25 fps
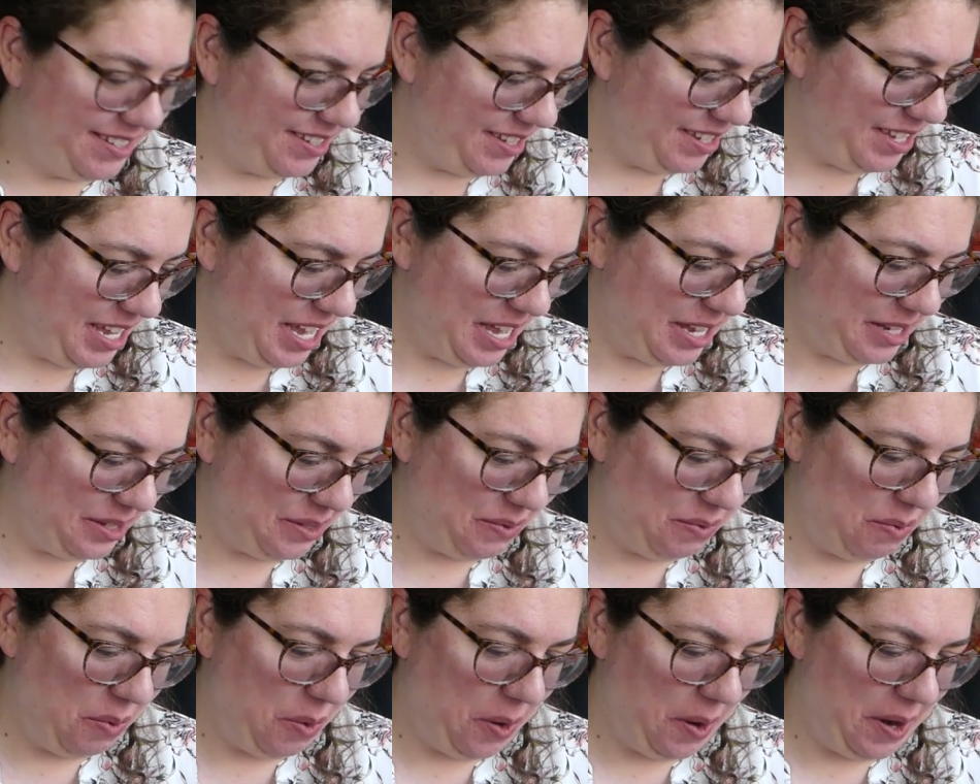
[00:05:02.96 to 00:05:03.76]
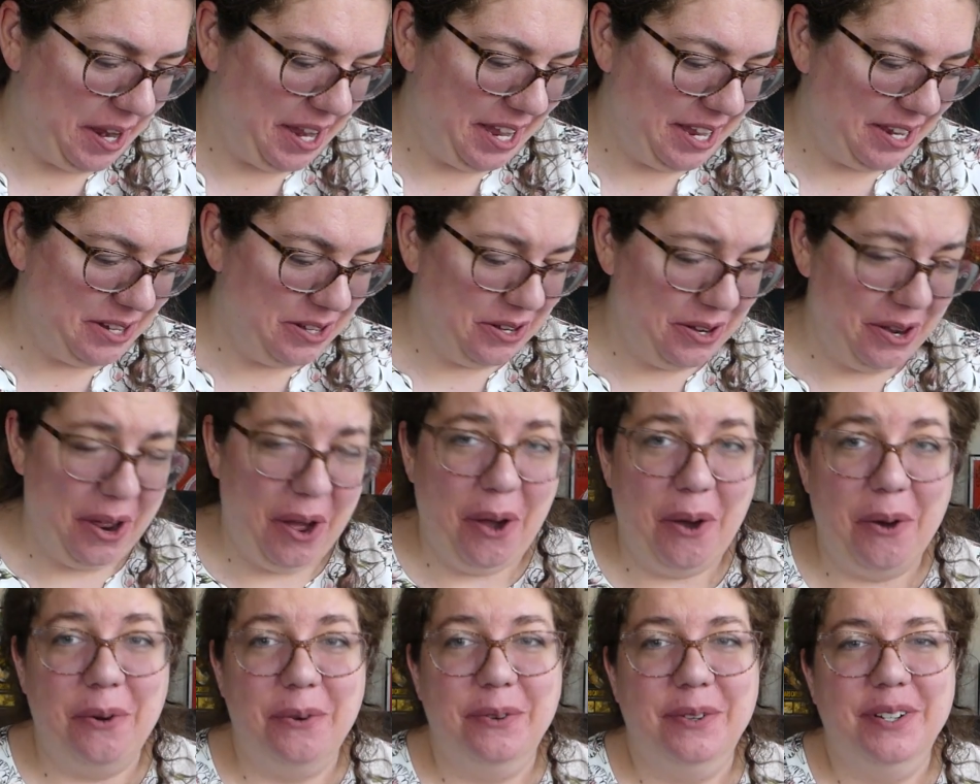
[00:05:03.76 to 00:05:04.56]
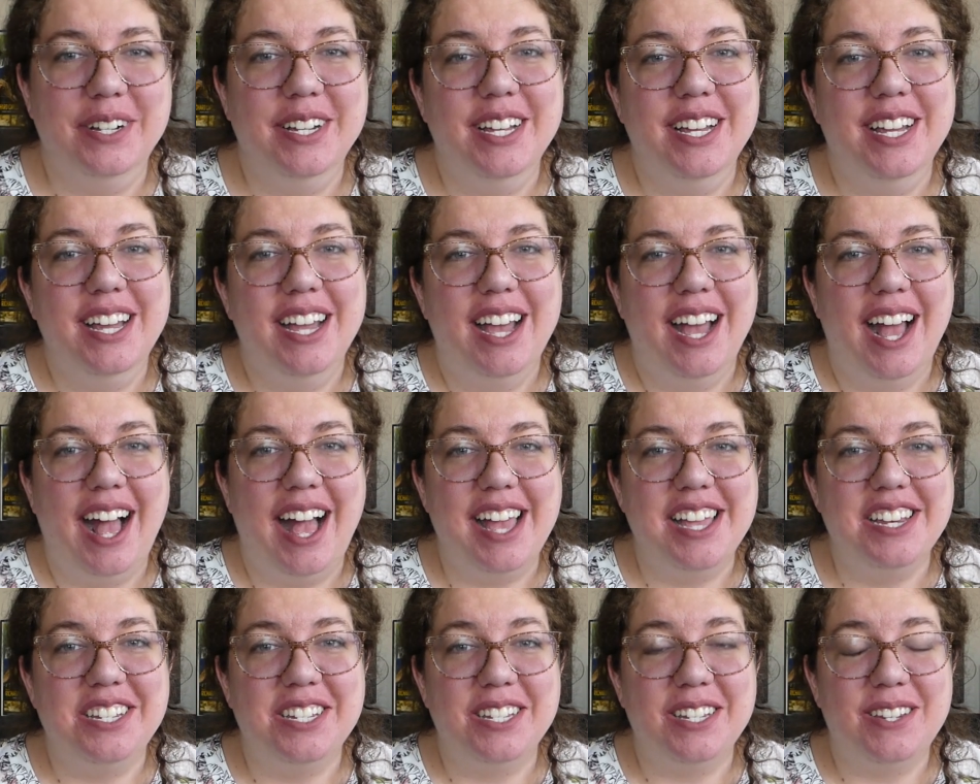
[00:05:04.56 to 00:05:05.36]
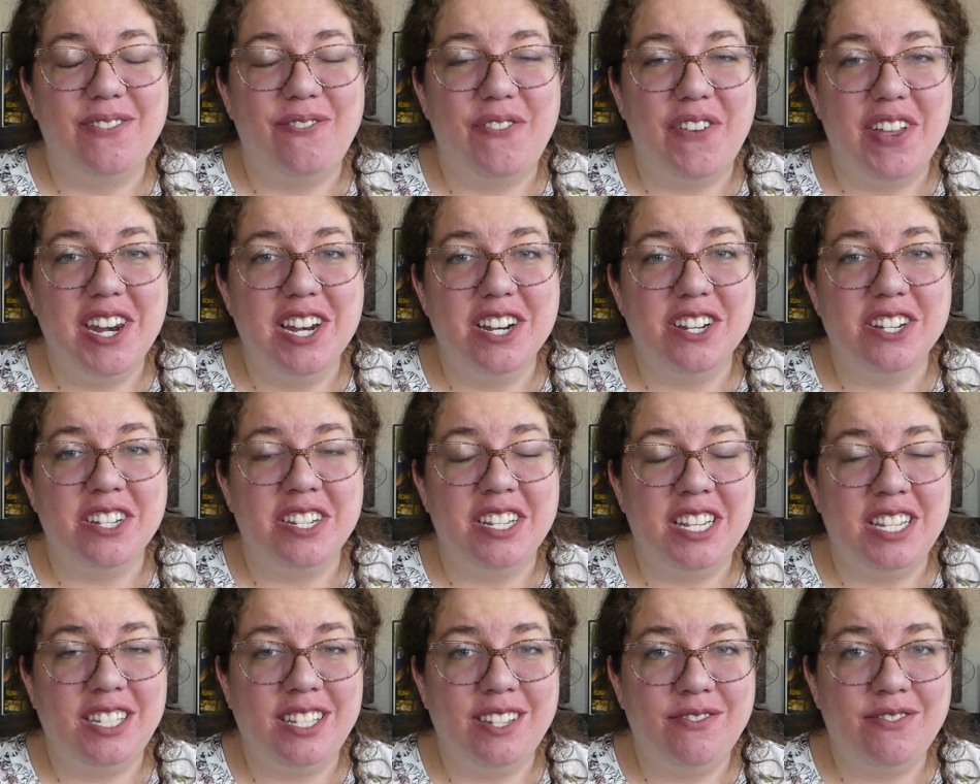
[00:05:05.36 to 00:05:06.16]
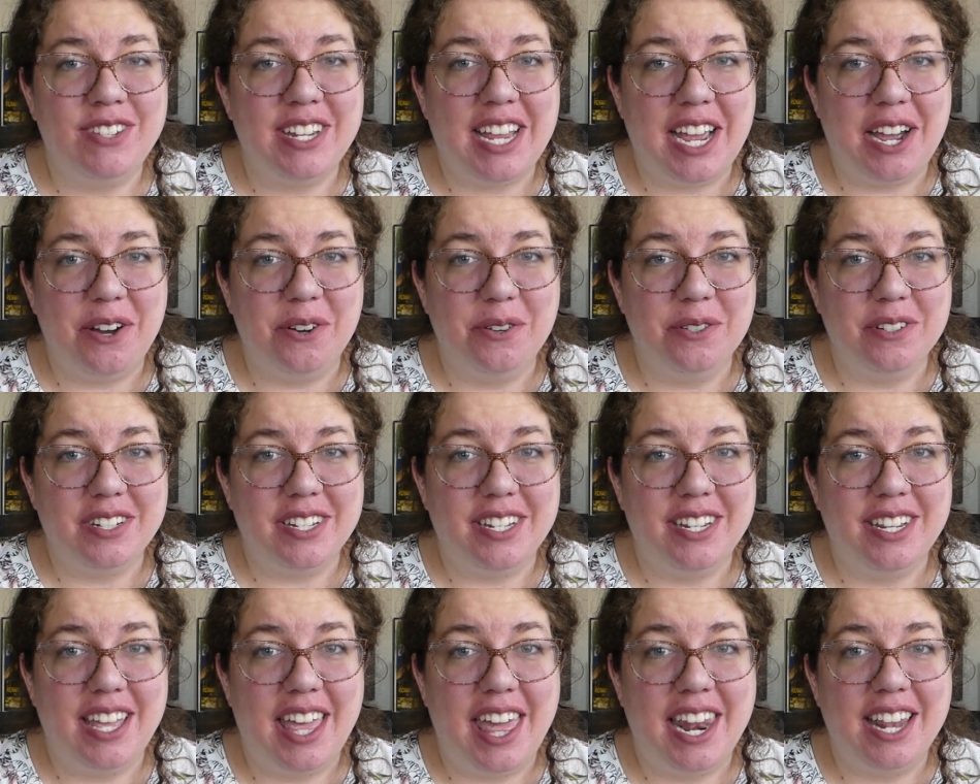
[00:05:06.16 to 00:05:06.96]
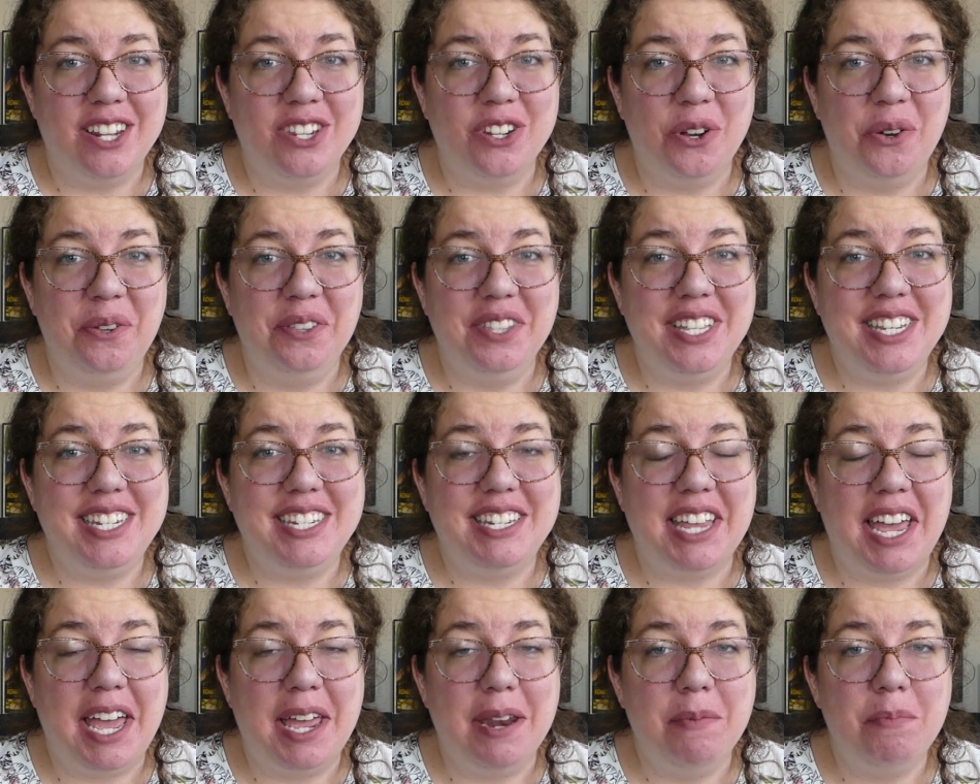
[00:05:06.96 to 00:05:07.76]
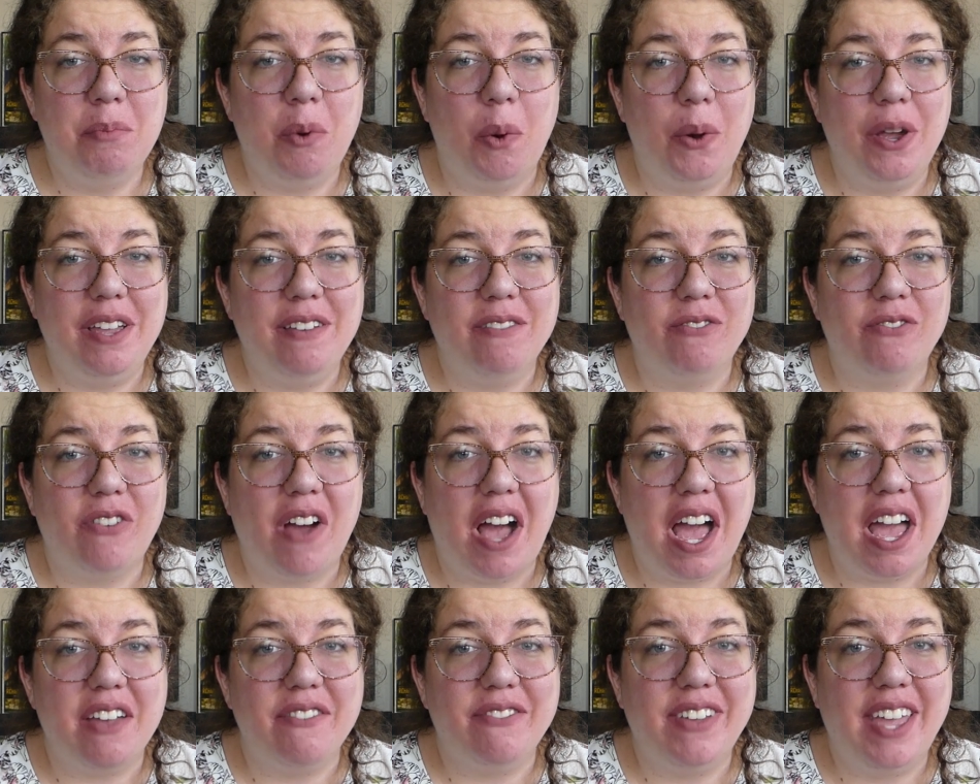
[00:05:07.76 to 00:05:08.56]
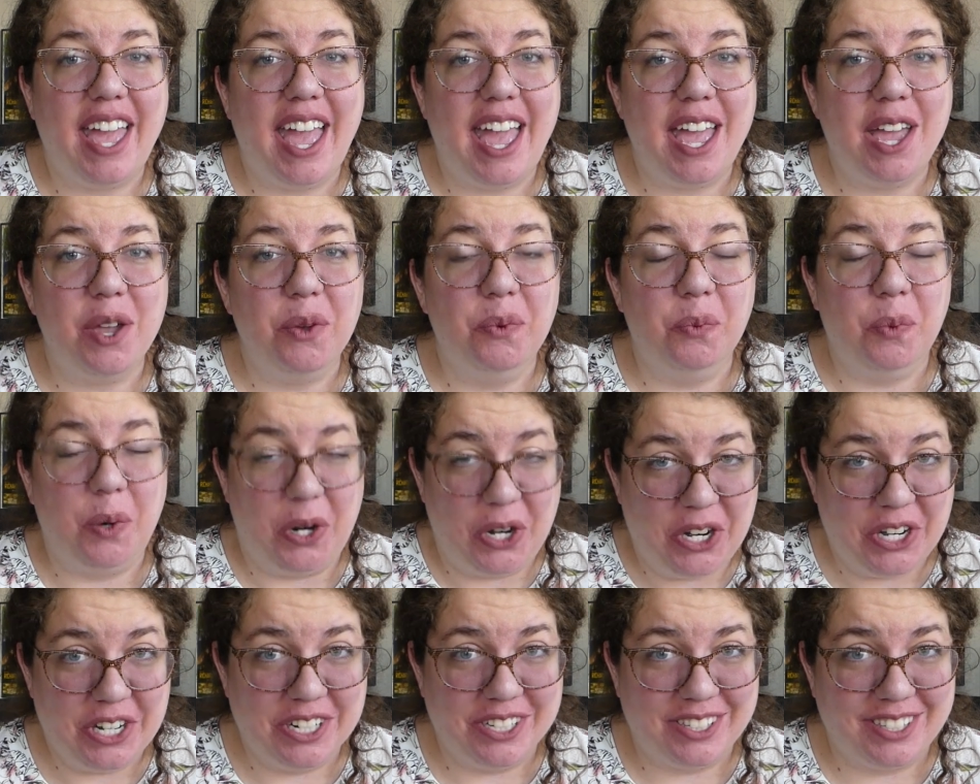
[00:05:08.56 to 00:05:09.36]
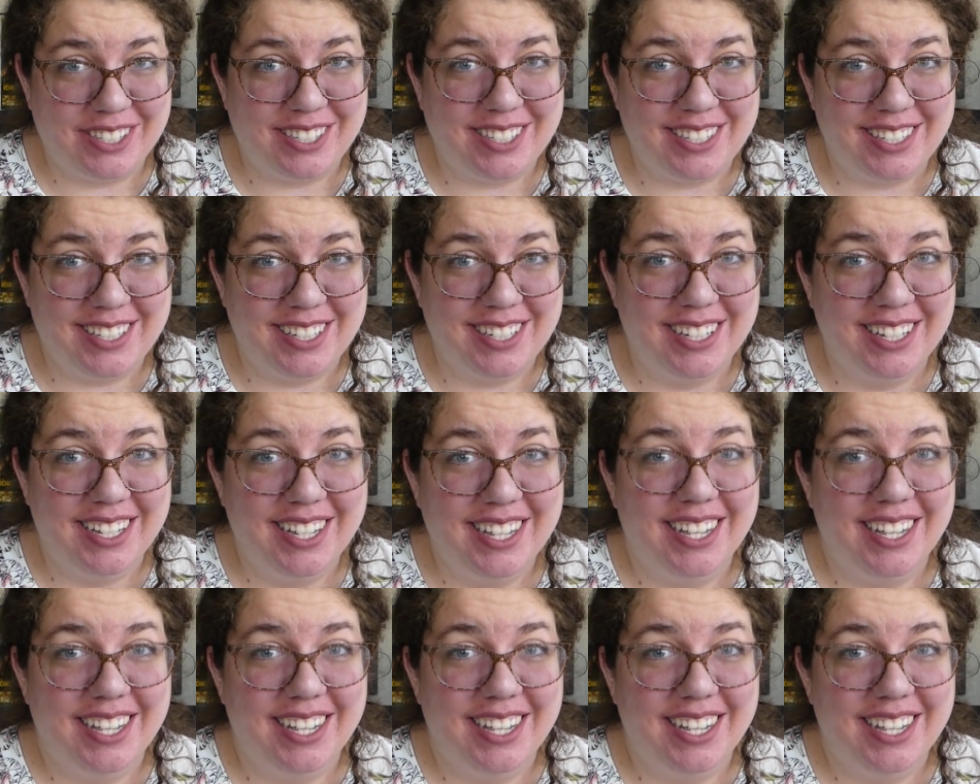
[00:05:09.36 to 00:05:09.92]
Yes, Roy, I know. I just finished Seeds of Doubt and it's only 10.5k words.